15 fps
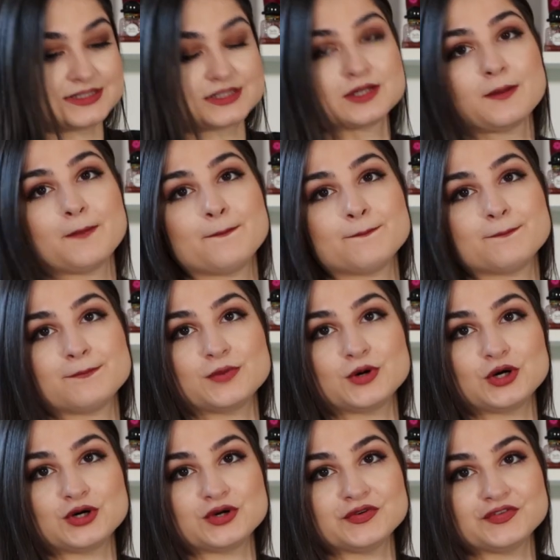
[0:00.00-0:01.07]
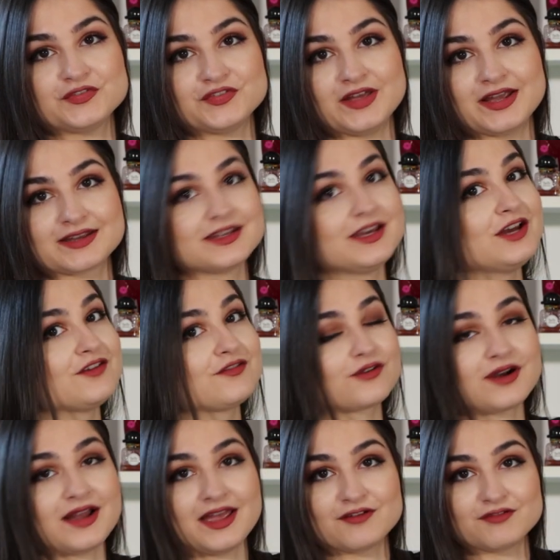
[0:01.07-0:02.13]
is perfect
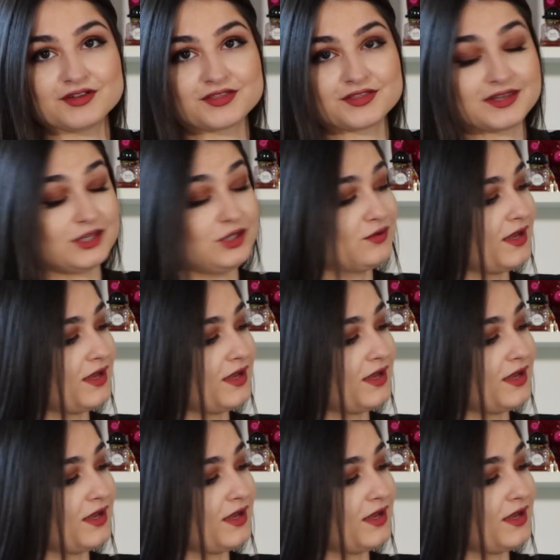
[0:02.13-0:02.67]
for everything.